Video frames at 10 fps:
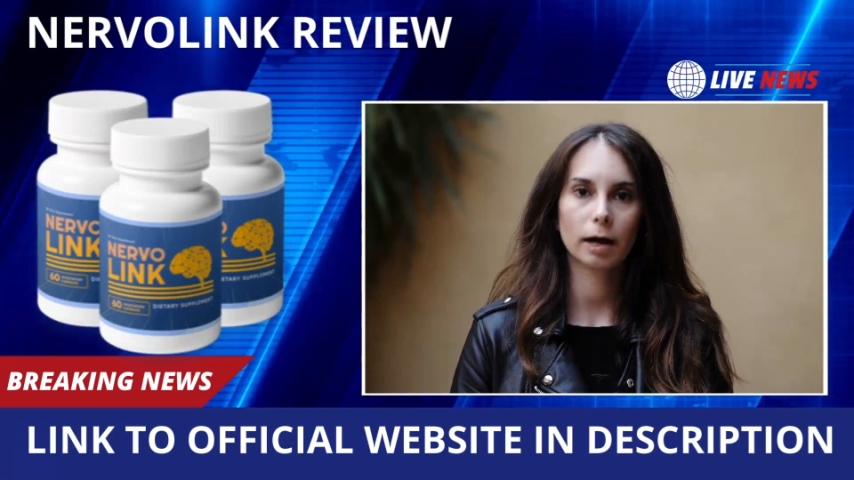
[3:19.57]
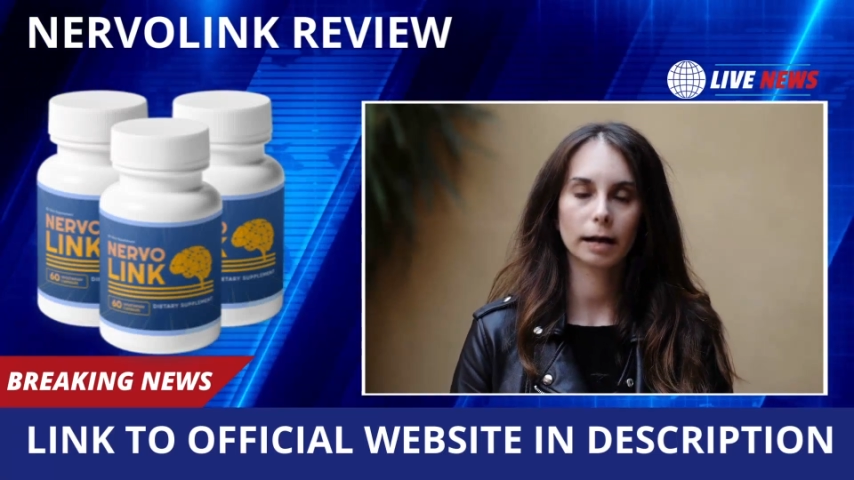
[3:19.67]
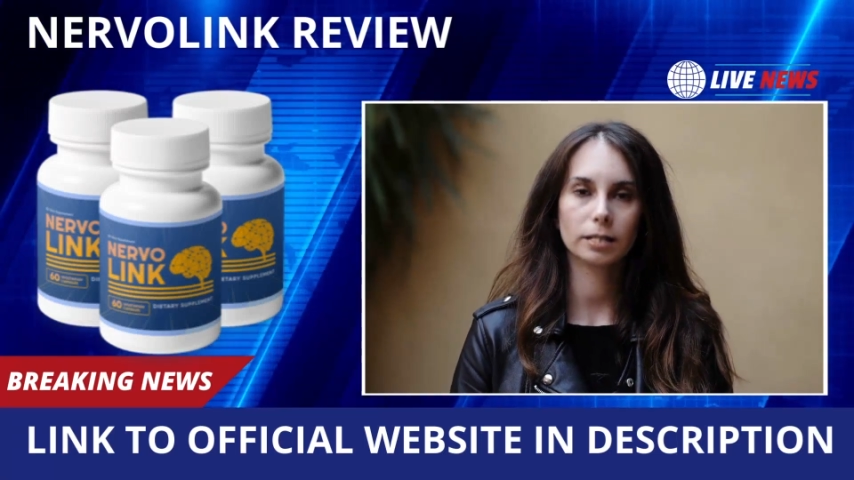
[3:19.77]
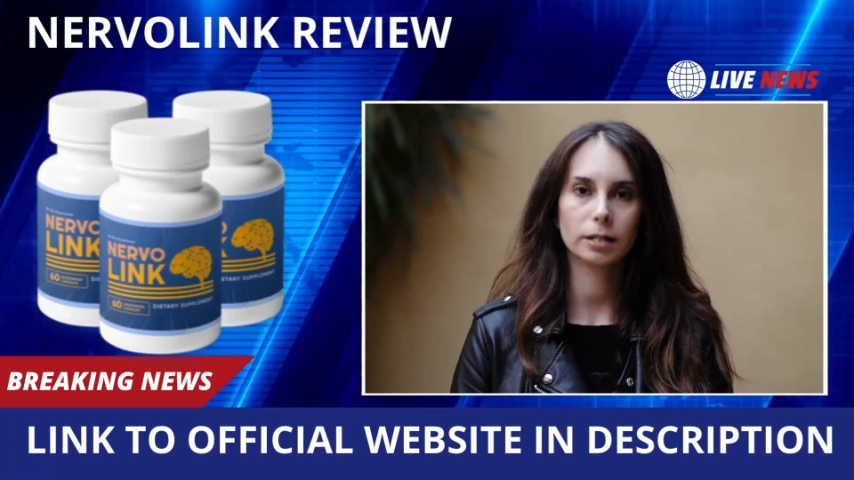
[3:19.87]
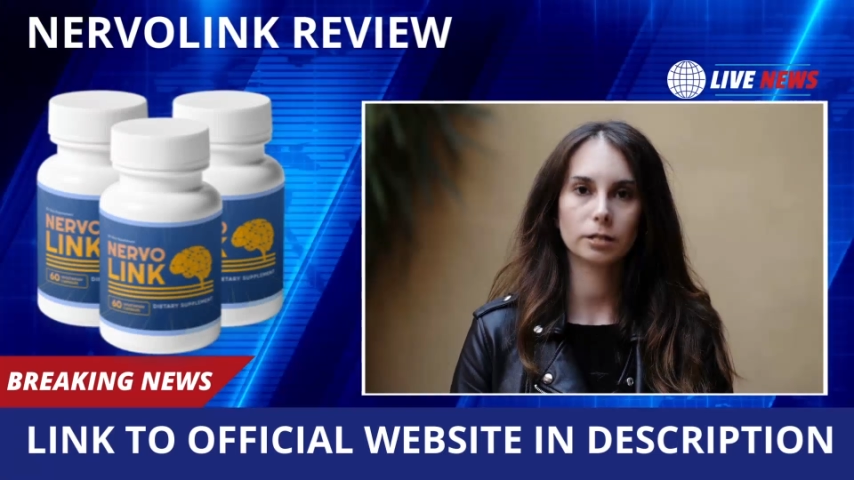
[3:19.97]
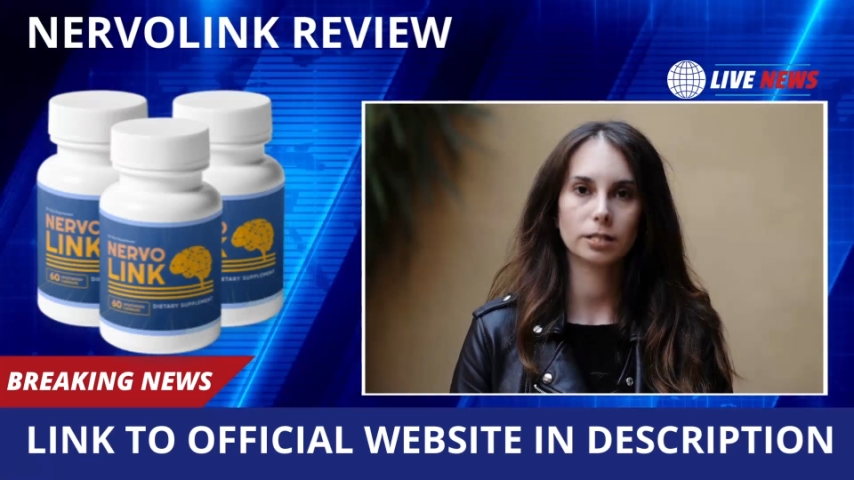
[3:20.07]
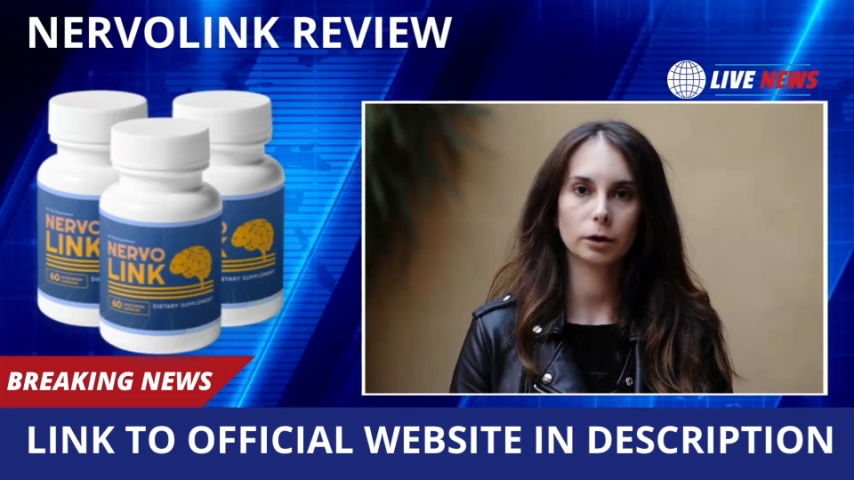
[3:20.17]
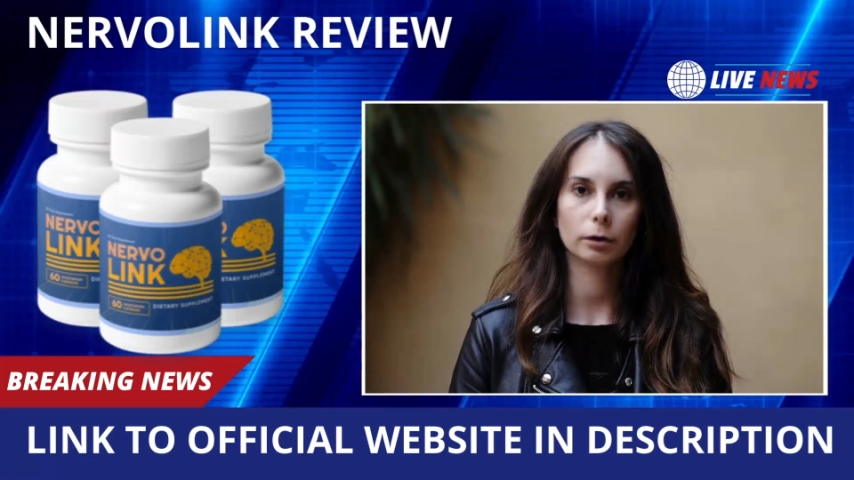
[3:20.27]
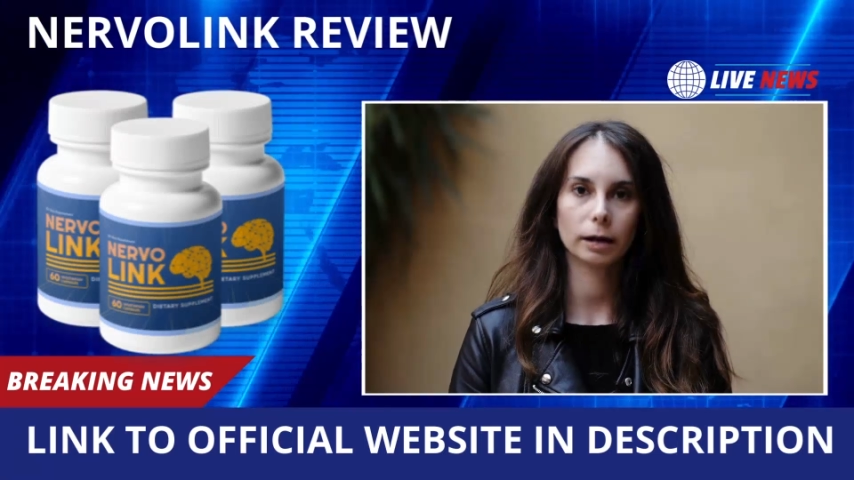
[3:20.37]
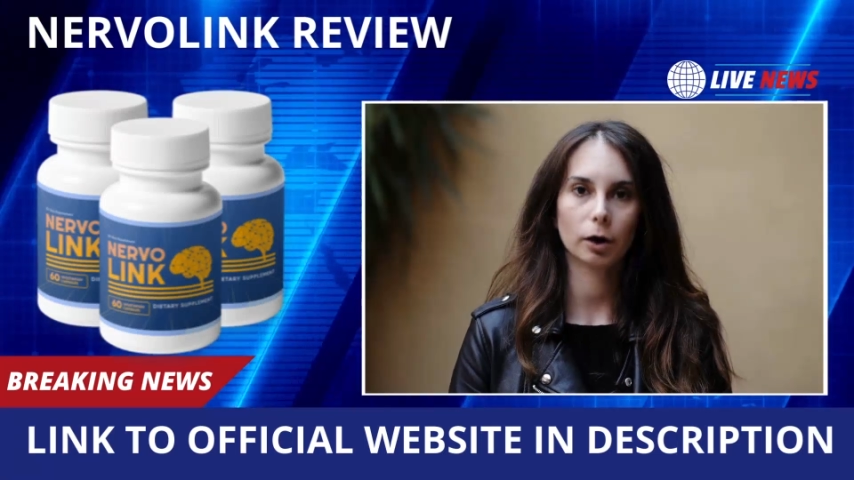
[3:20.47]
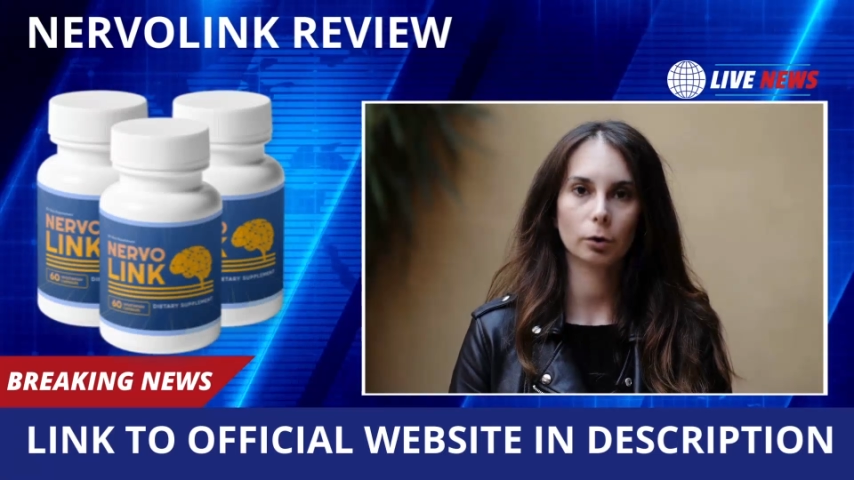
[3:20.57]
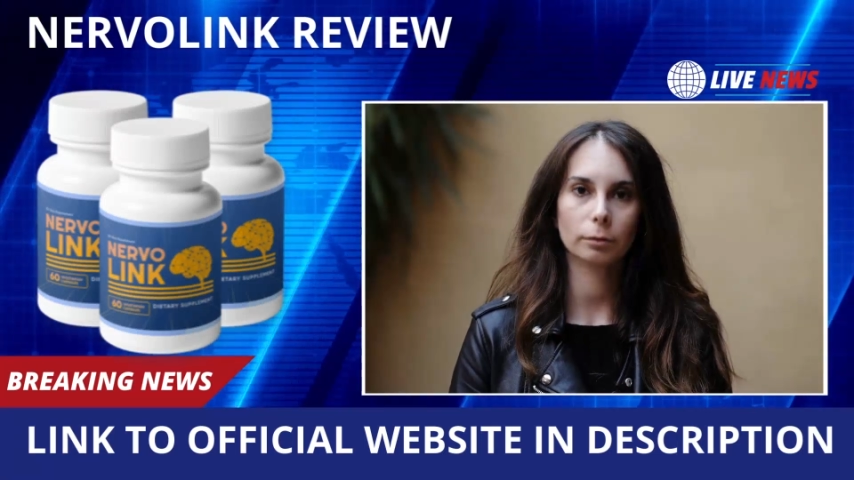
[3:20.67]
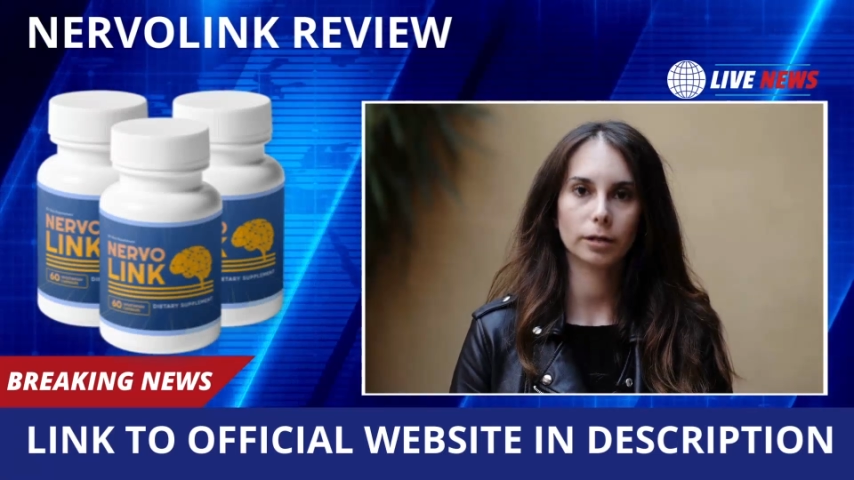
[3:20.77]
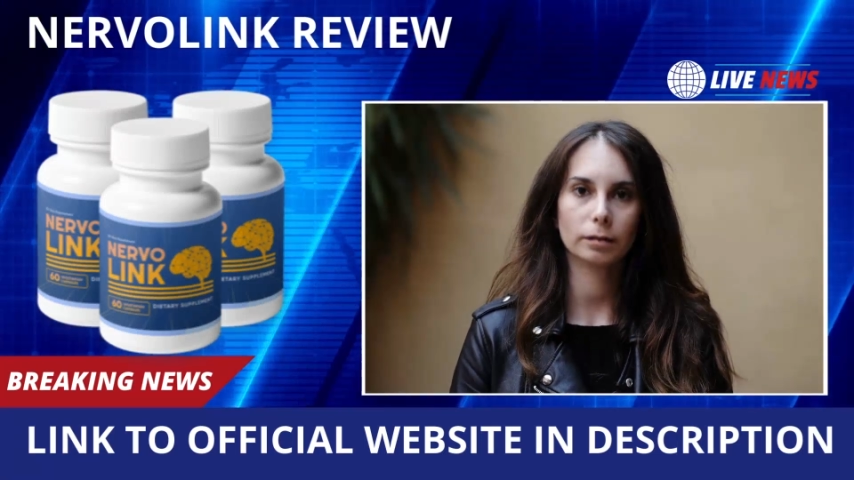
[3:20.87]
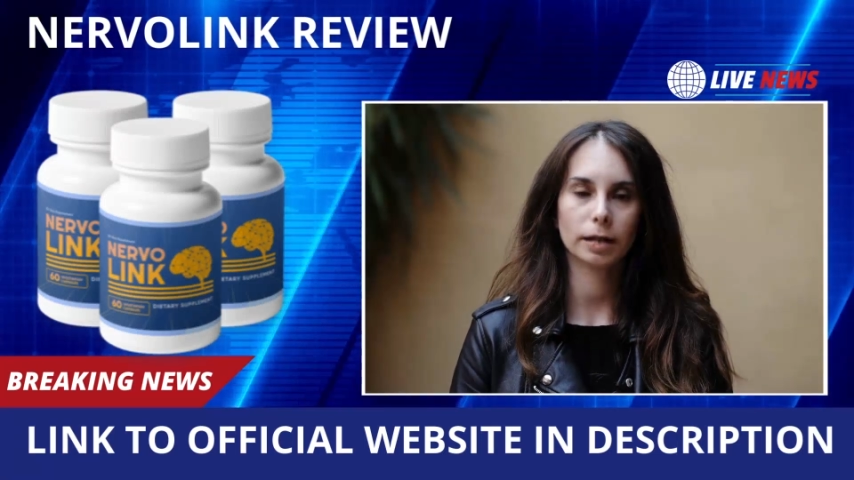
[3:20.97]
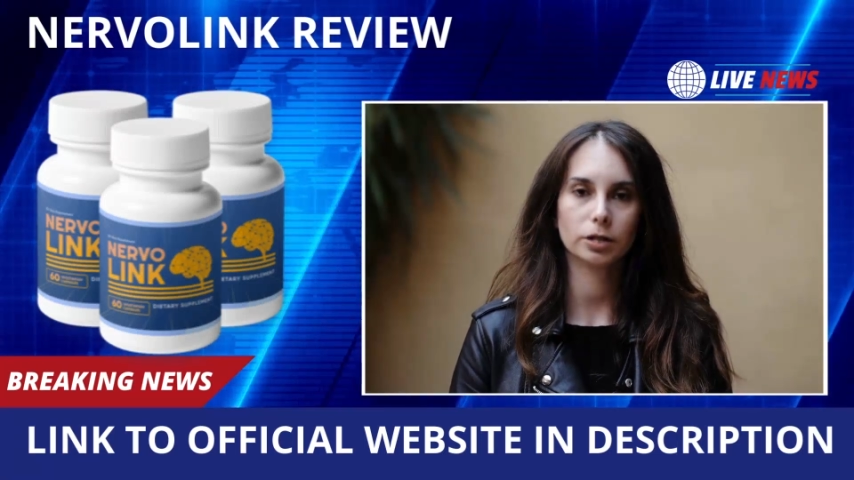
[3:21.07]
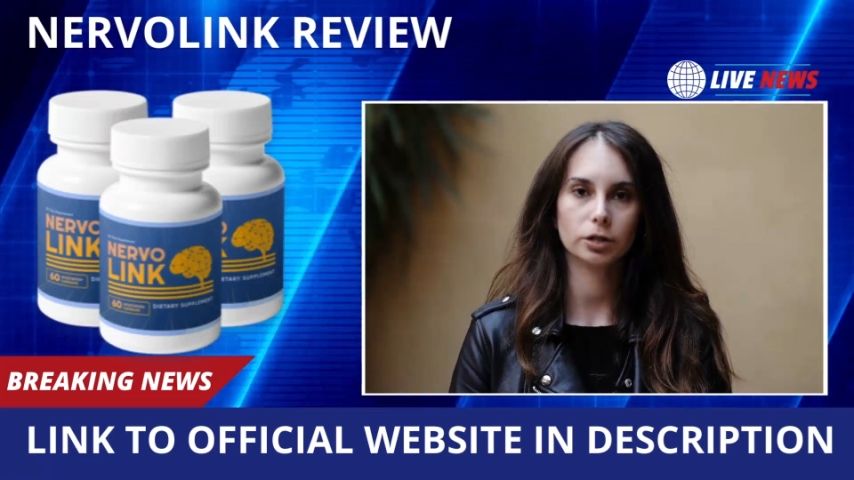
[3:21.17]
I sincerely hope that this